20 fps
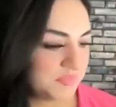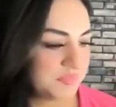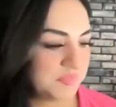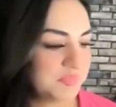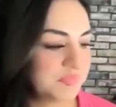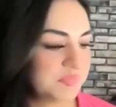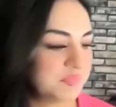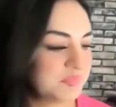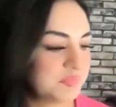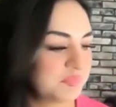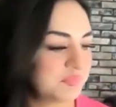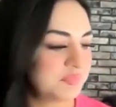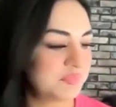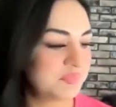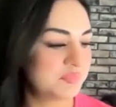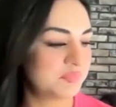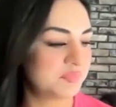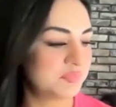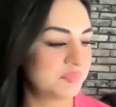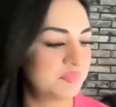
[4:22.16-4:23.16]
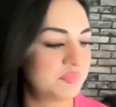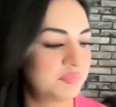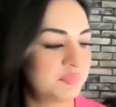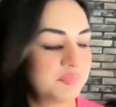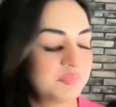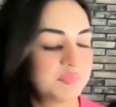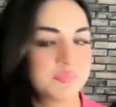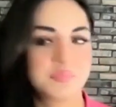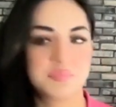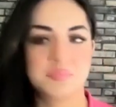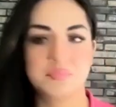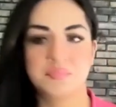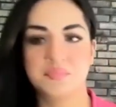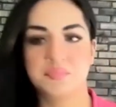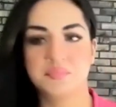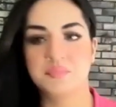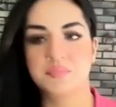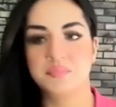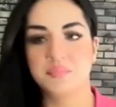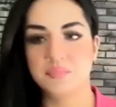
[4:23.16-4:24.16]

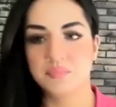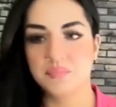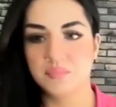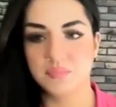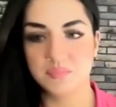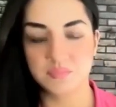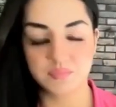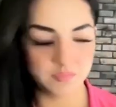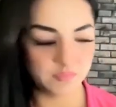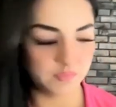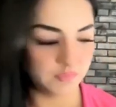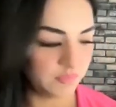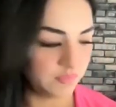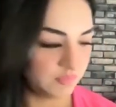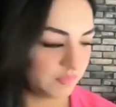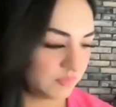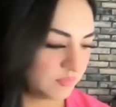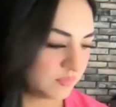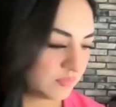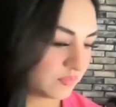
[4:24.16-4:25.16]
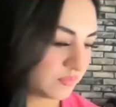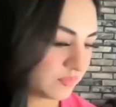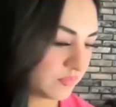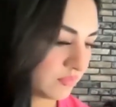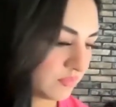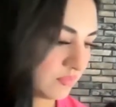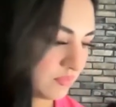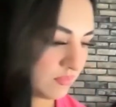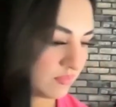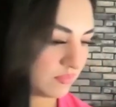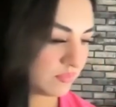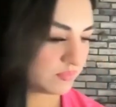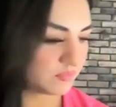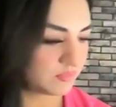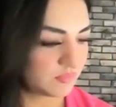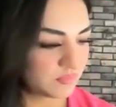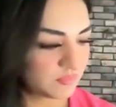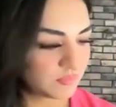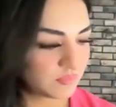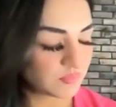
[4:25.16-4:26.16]

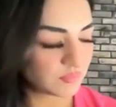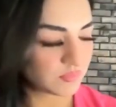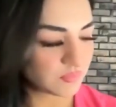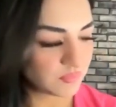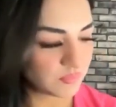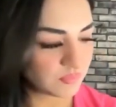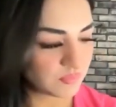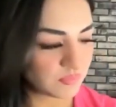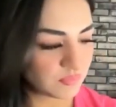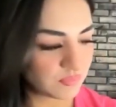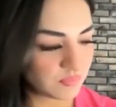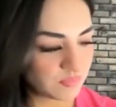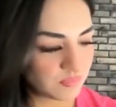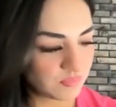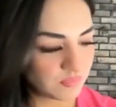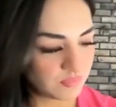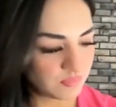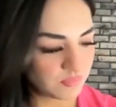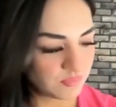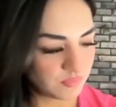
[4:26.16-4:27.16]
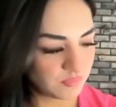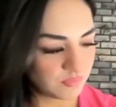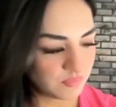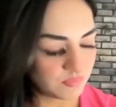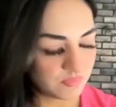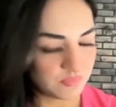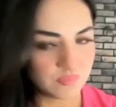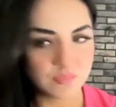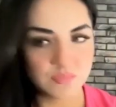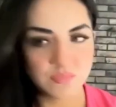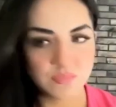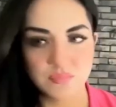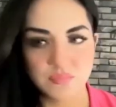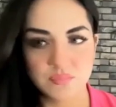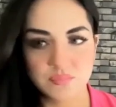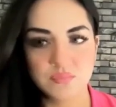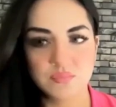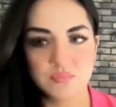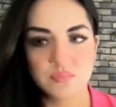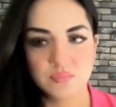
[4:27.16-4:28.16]

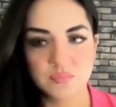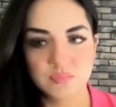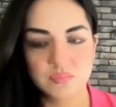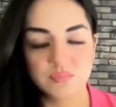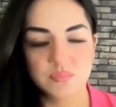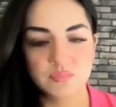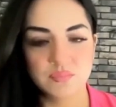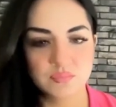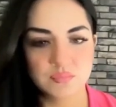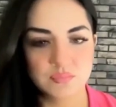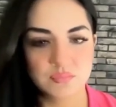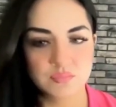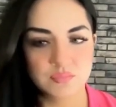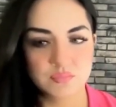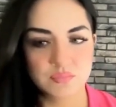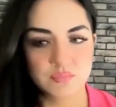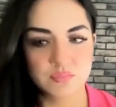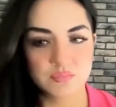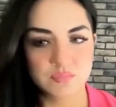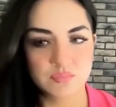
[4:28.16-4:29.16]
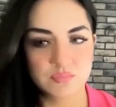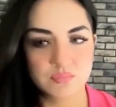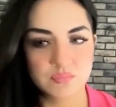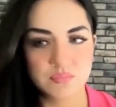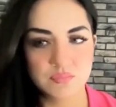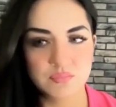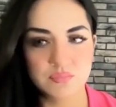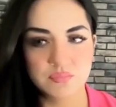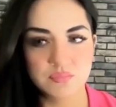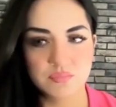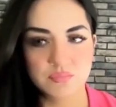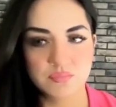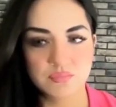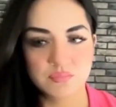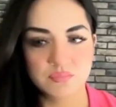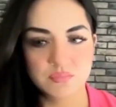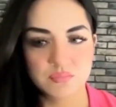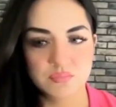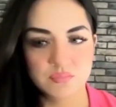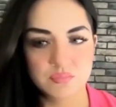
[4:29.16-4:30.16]
The person shown says nothing.